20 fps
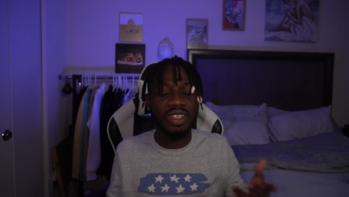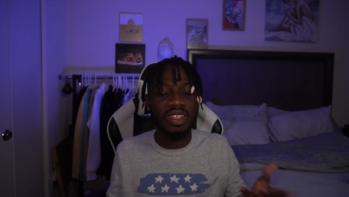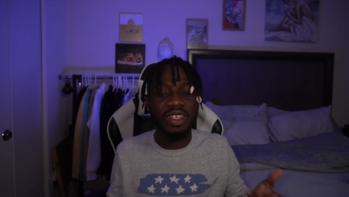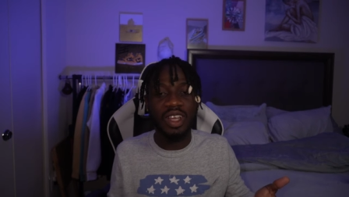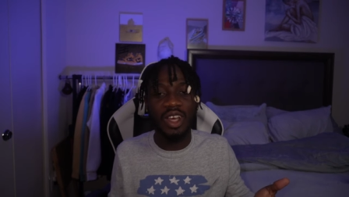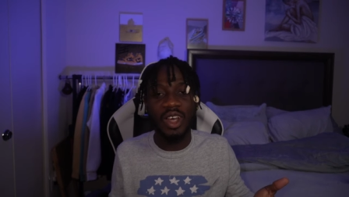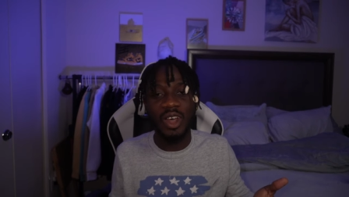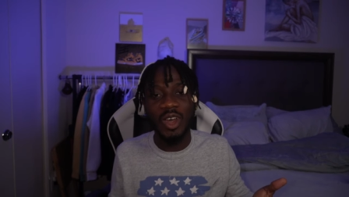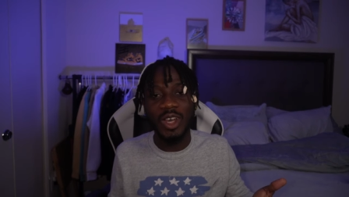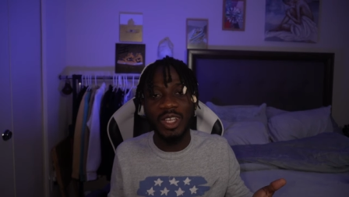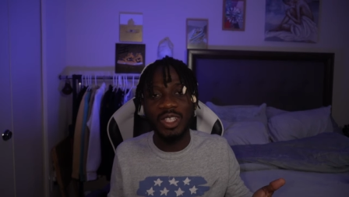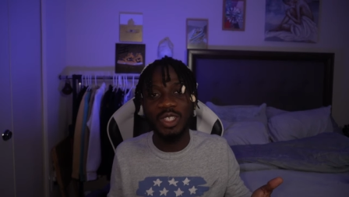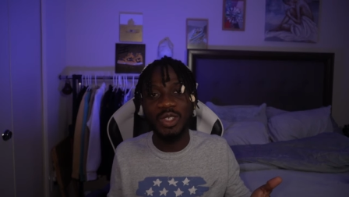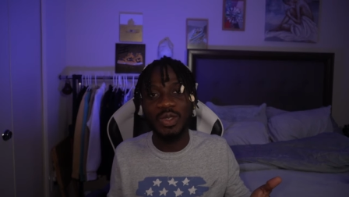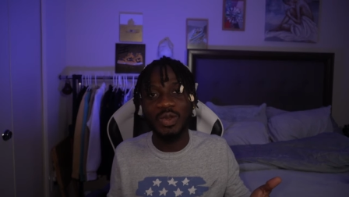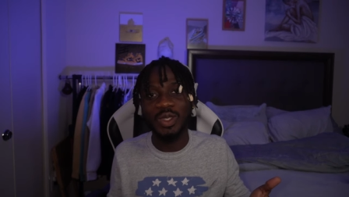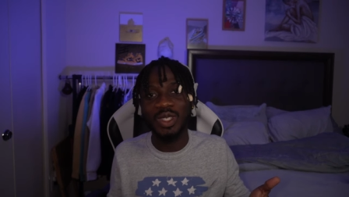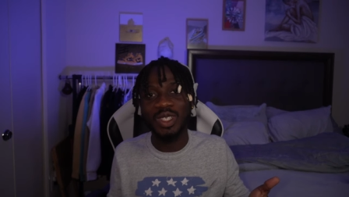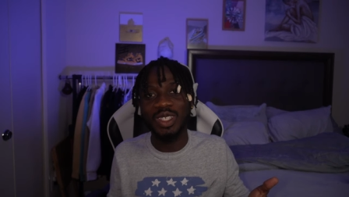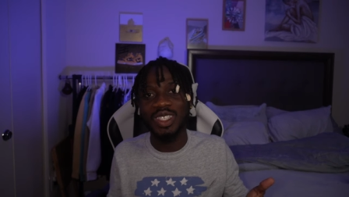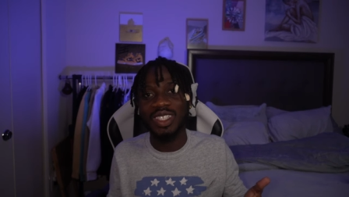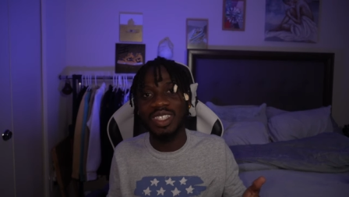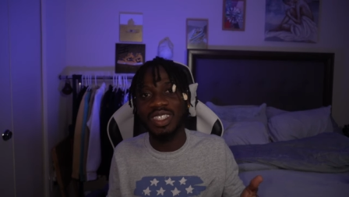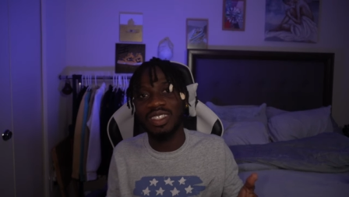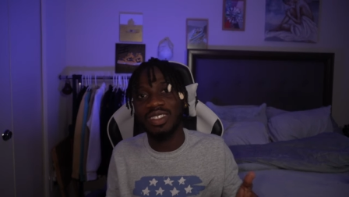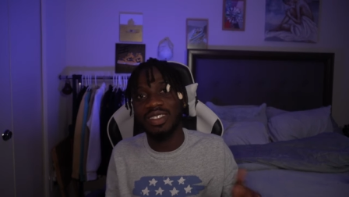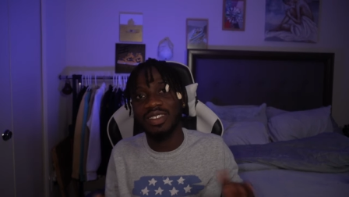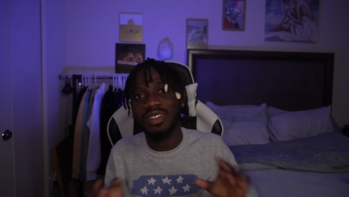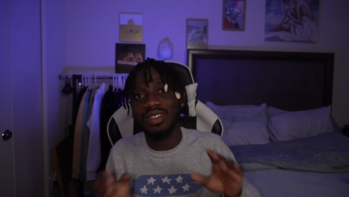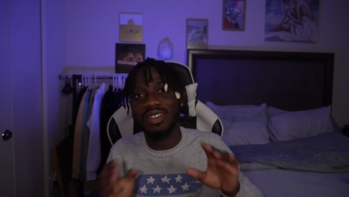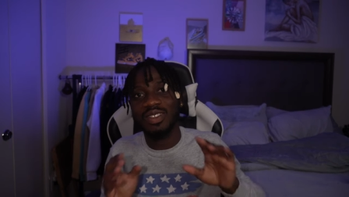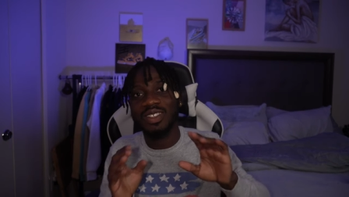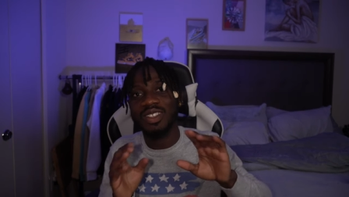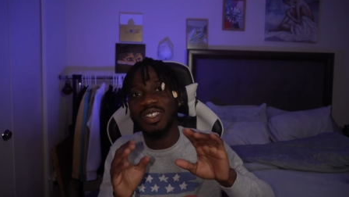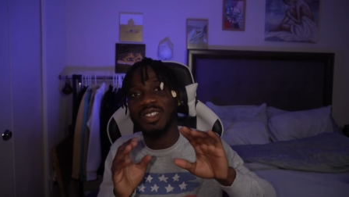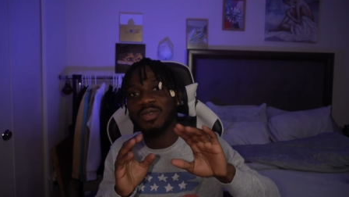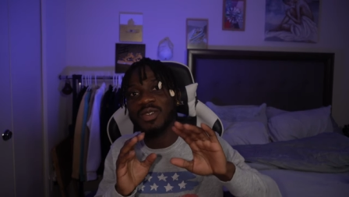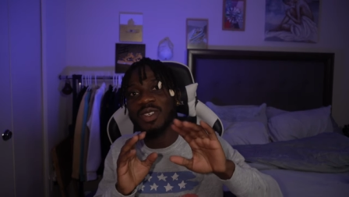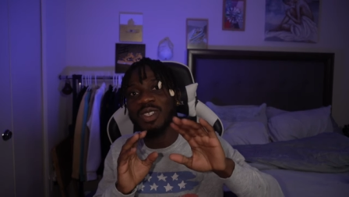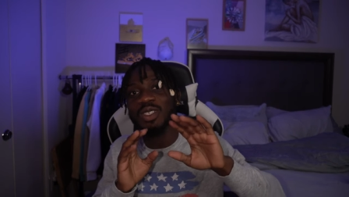I just want to
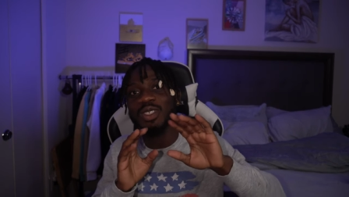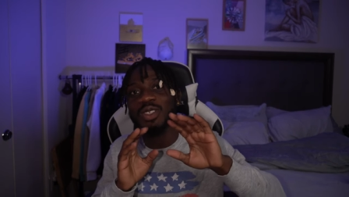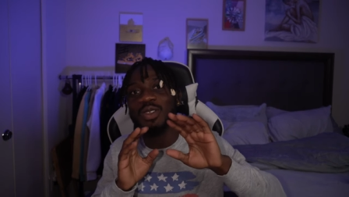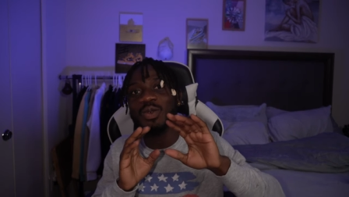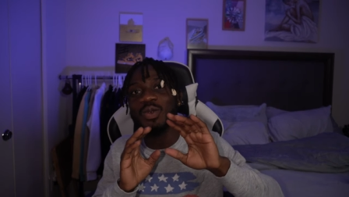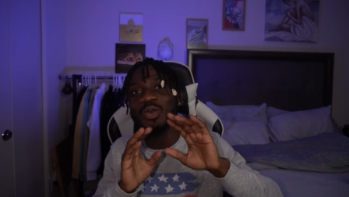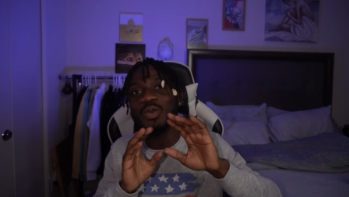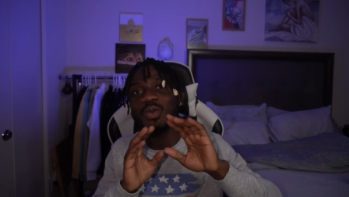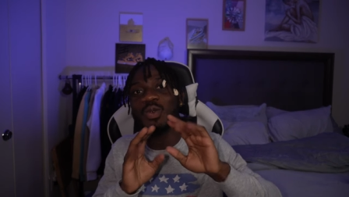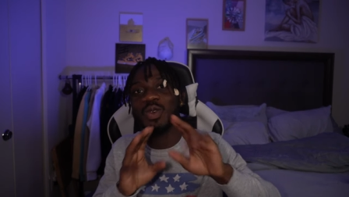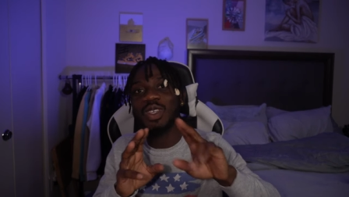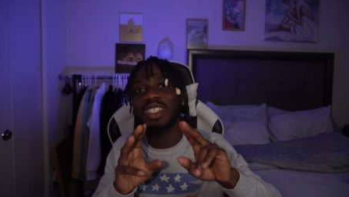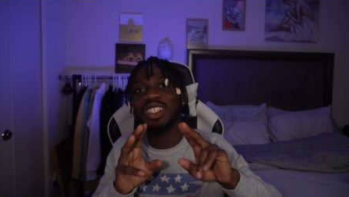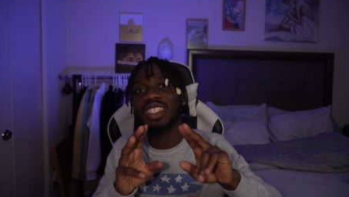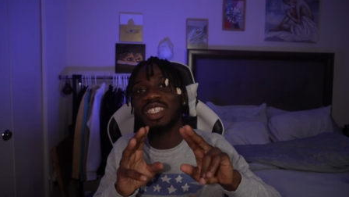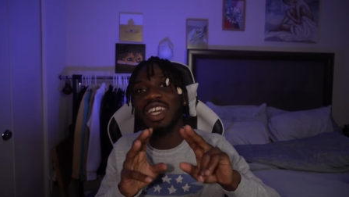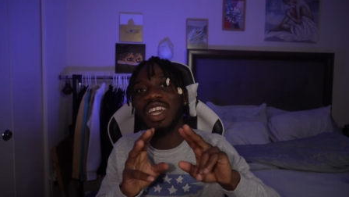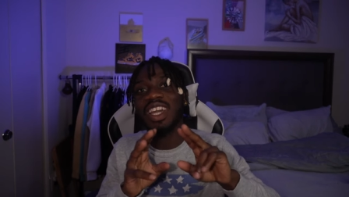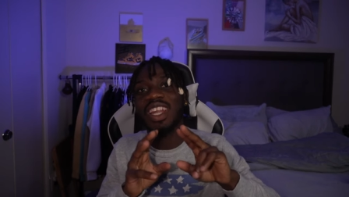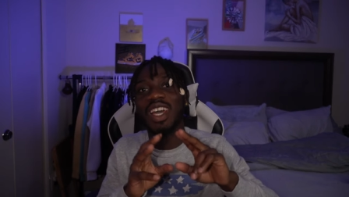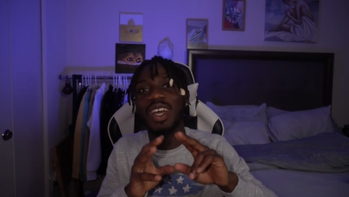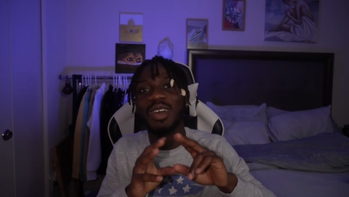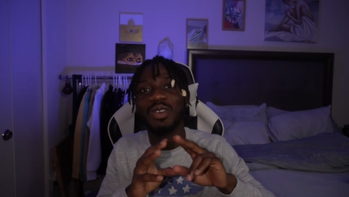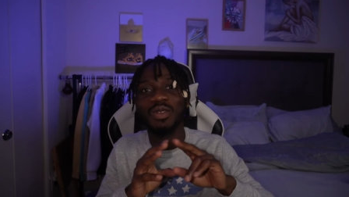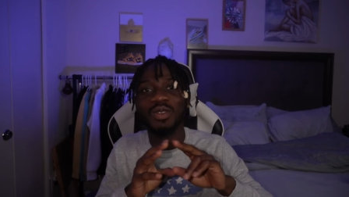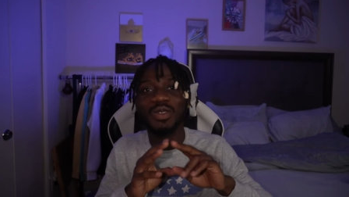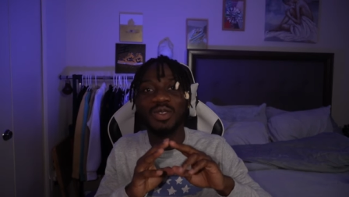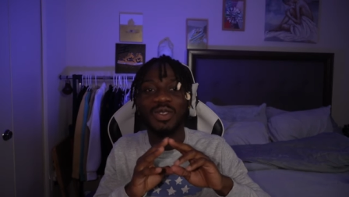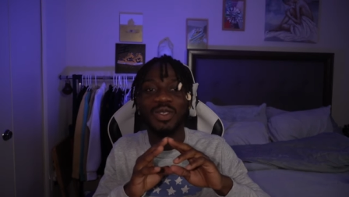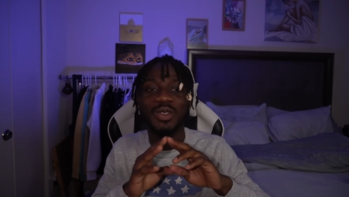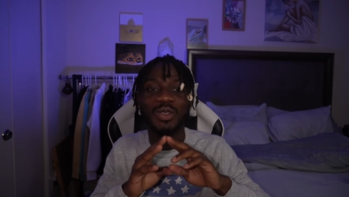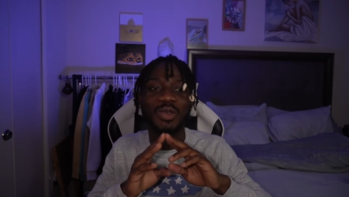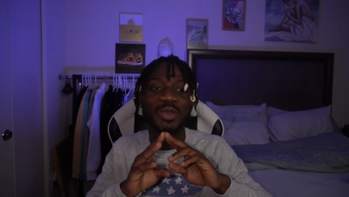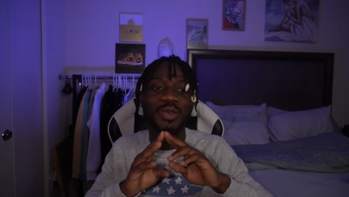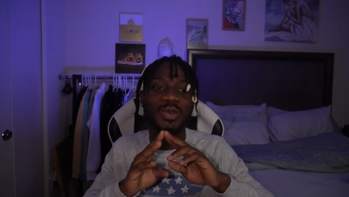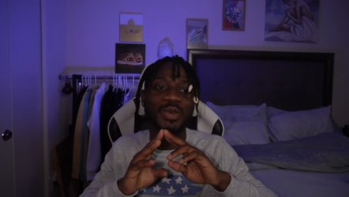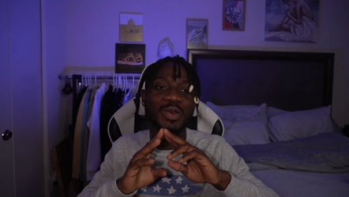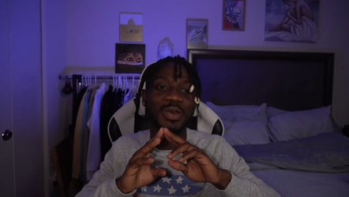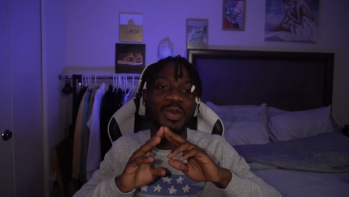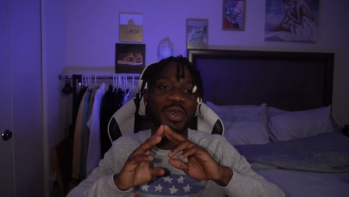give a quick shout out
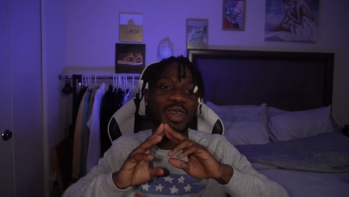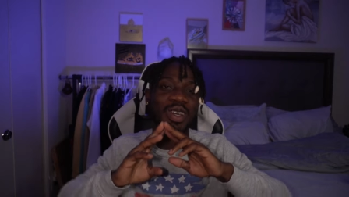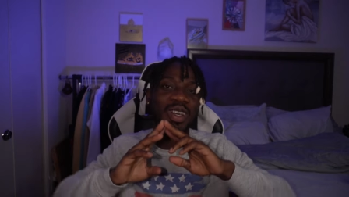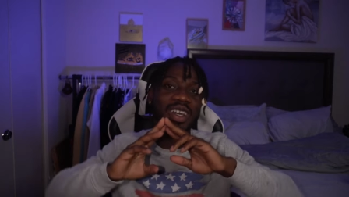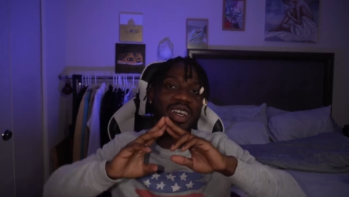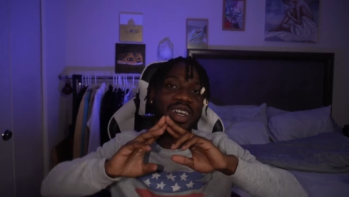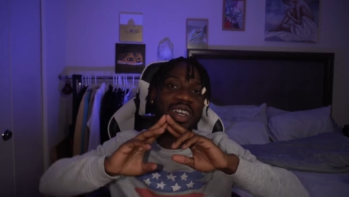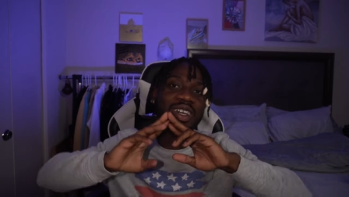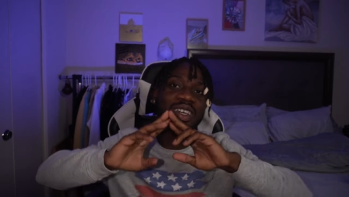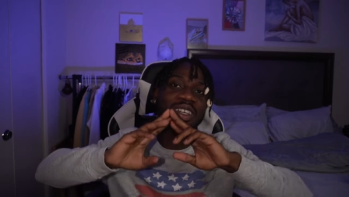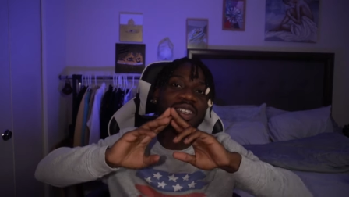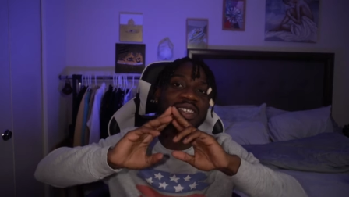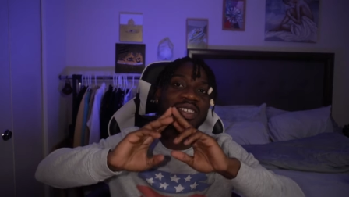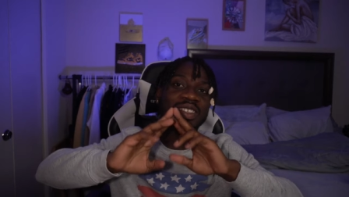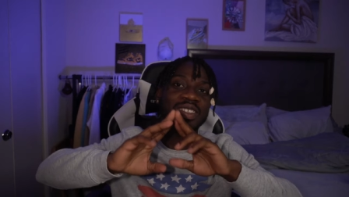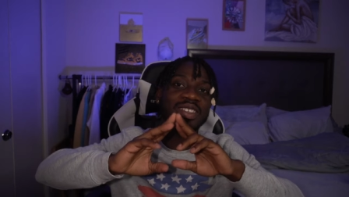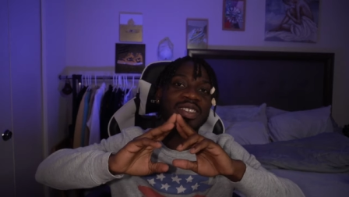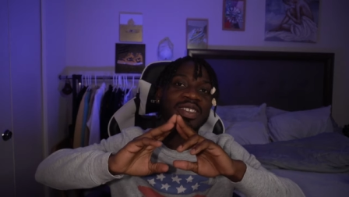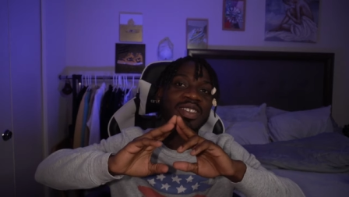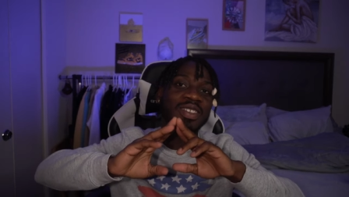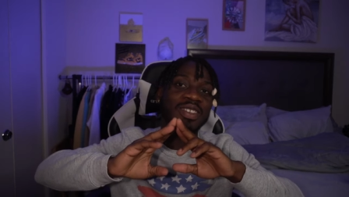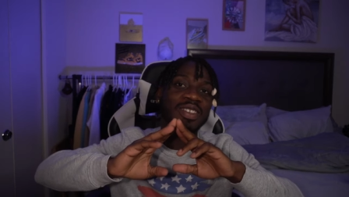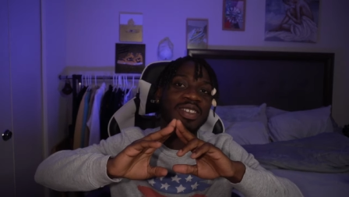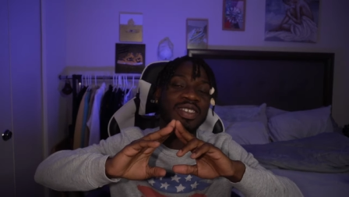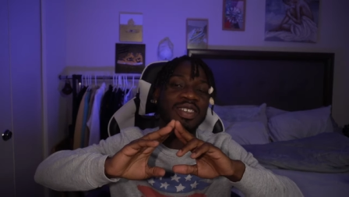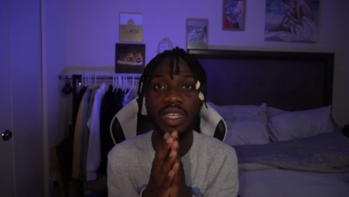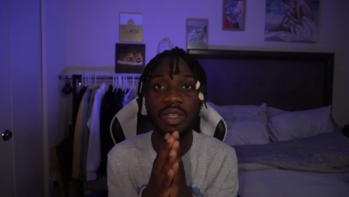to his sister.